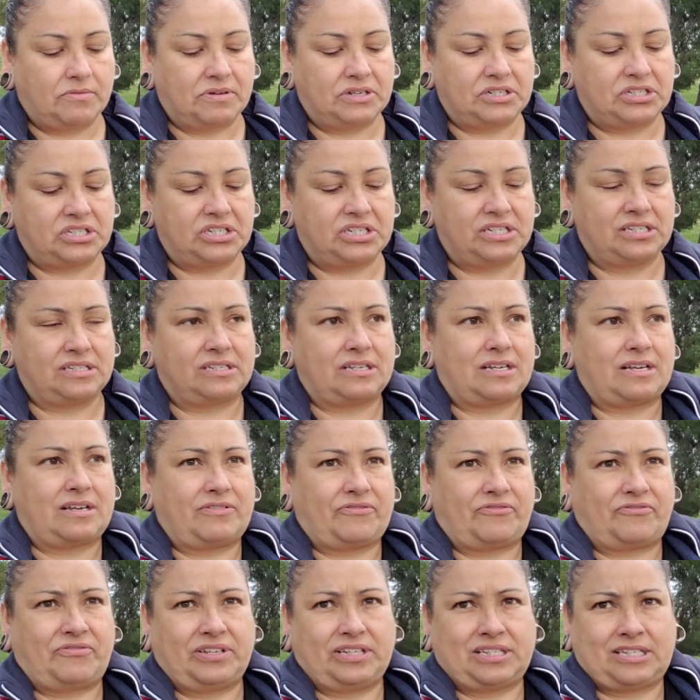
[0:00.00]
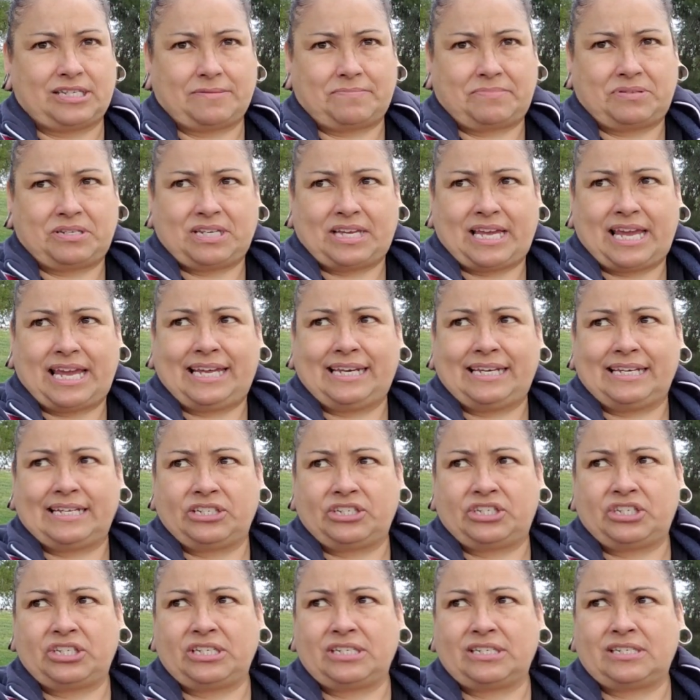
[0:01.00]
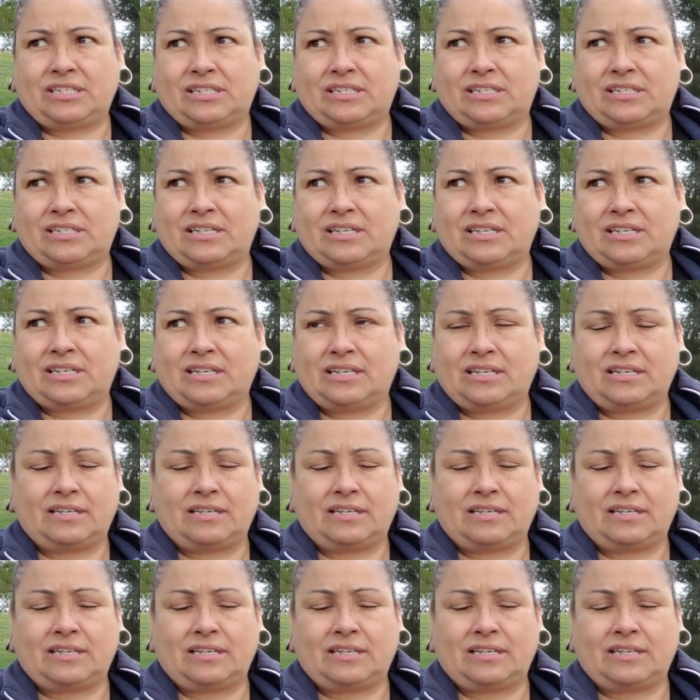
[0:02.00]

which is fits up to 8 inches.